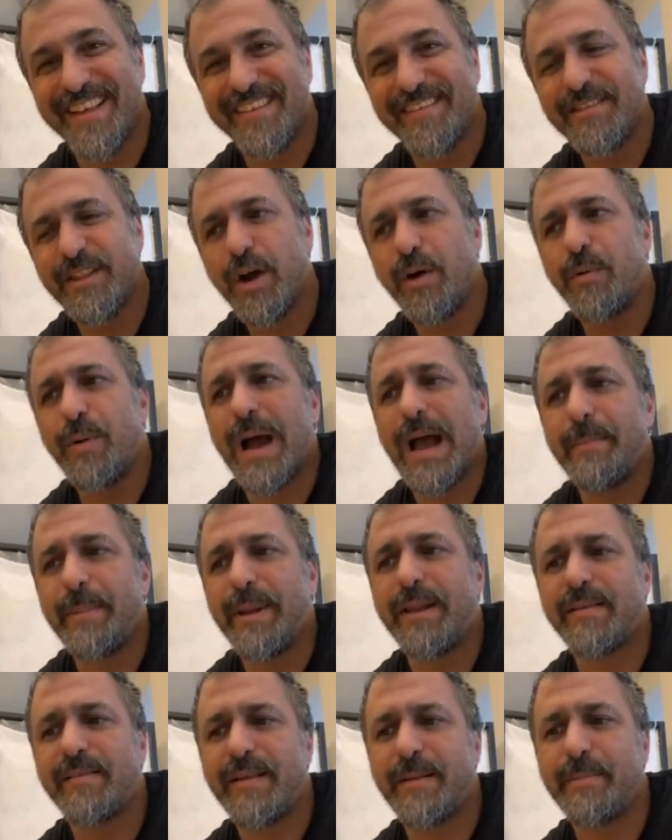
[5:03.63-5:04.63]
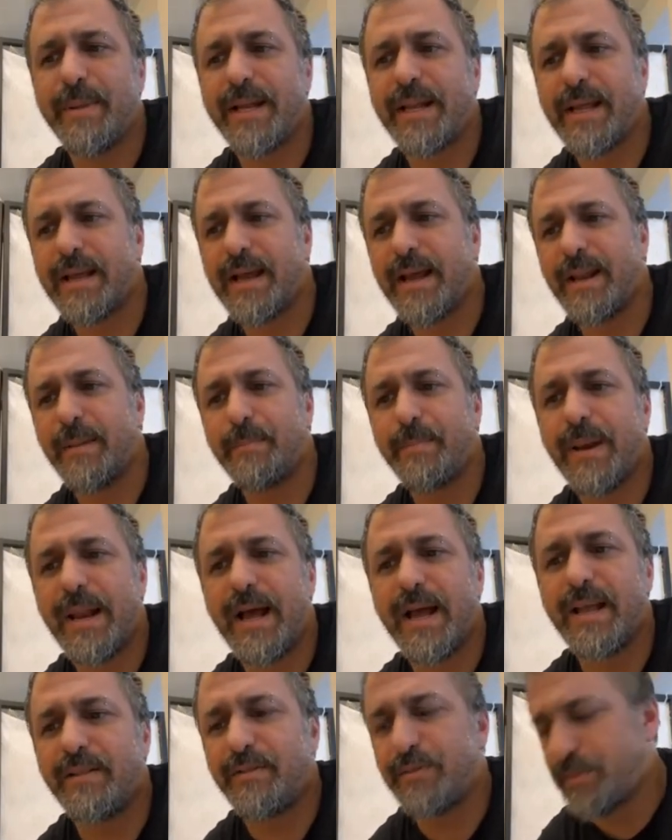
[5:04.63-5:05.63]
No, I mean somebody can
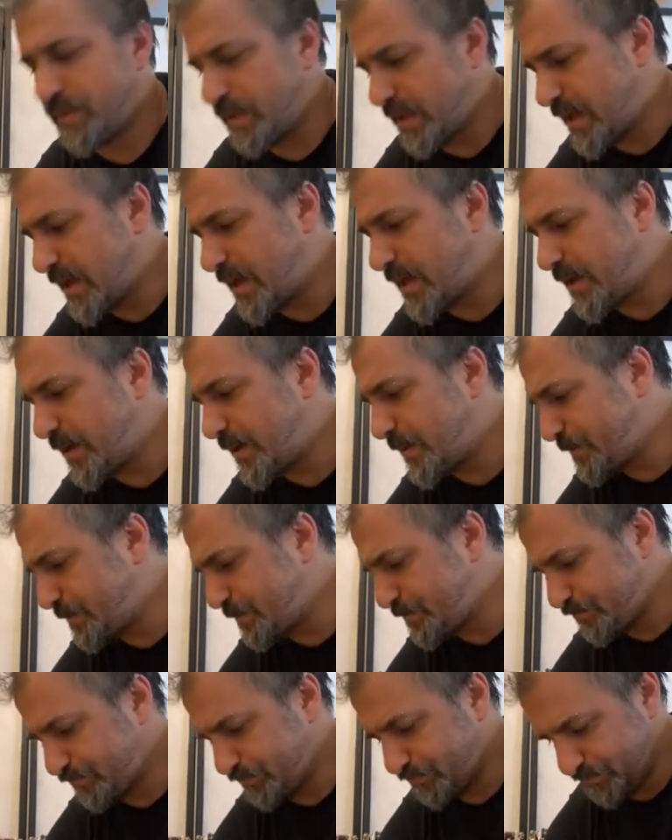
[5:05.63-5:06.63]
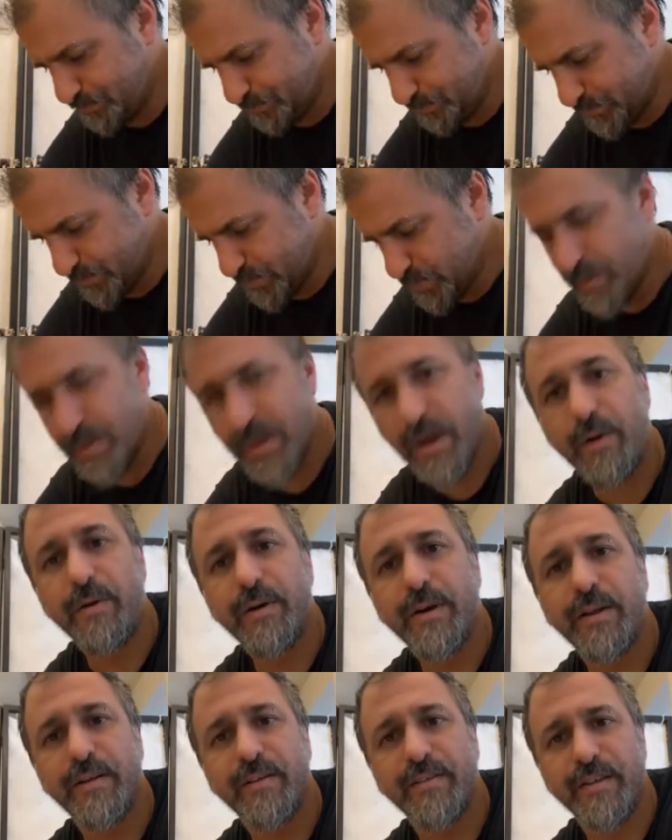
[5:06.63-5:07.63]
apply to the
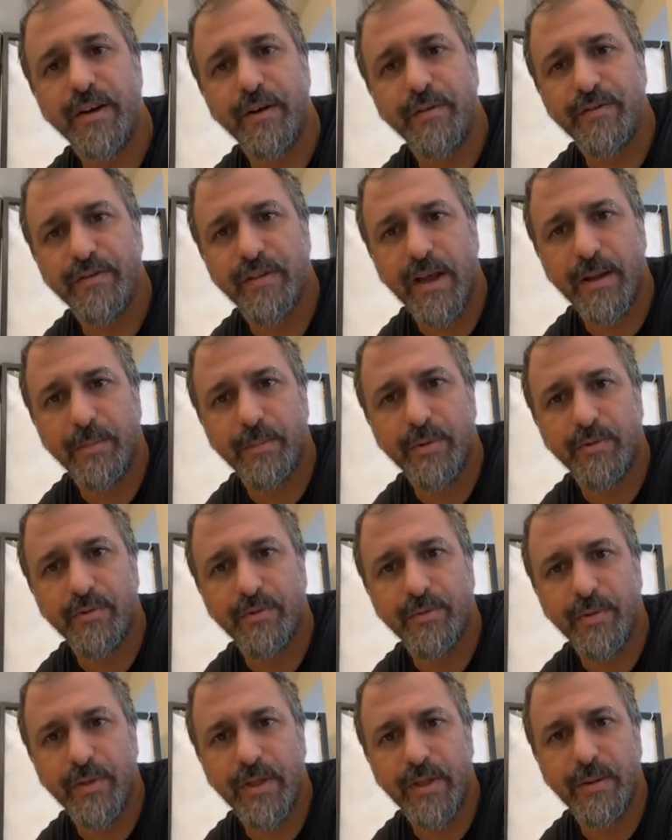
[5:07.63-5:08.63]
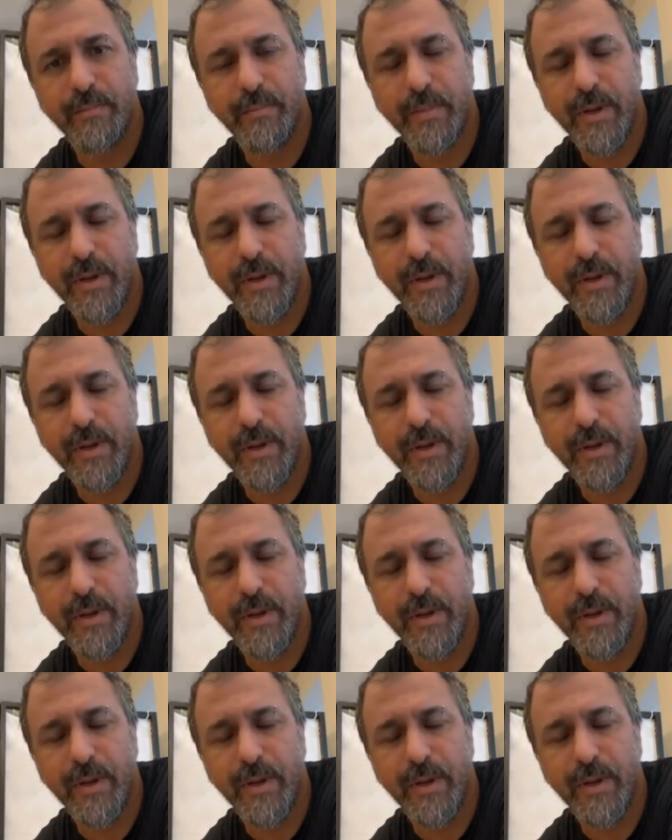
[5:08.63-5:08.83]
Orchestra of Cyprus, to the